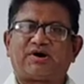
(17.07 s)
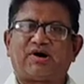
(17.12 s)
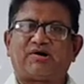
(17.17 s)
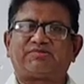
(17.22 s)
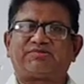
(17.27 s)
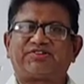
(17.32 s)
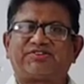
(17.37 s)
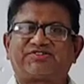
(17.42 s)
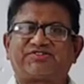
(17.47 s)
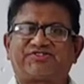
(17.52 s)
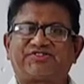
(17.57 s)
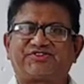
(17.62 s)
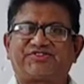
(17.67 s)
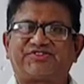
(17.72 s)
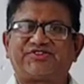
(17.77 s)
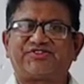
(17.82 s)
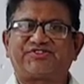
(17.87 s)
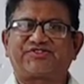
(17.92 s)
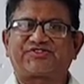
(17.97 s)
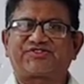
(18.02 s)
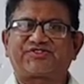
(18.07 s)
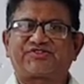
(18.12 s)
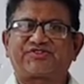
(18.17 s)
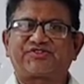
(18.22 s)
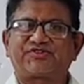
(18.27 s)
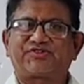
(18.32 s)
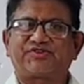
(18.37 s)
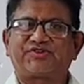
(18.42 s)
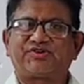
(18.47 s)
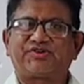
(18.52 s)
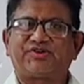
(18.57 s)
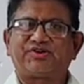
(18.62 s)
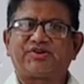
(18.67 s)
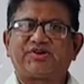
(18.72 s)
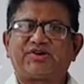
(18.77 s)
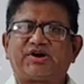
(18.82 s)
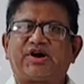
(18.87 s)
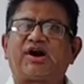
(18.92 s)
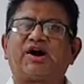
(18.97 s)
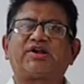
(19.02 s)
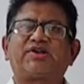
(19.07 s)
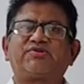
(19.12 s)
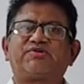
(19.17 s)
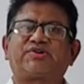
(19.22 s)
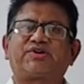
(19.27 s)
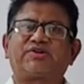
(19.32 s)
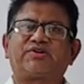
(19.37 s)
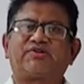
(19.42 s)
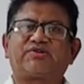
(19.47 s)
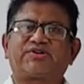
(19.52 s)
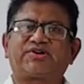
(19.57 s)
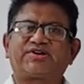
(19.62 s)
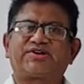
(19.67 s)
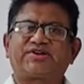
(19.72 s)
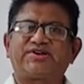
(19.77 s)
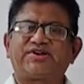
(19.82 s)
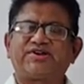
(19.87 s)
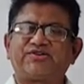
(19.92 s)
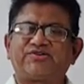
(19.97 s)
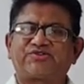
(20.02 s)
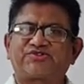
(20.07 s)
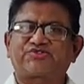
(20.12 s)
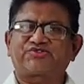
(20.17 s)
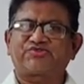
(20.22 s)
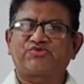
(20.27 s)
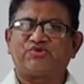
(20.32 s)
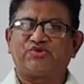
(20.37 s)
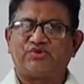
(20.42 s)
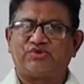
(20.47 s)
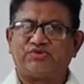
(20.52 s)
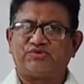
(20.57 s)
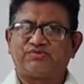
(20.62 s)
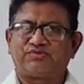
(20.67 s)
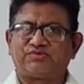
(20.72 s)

of this disease and you cannot attend your school.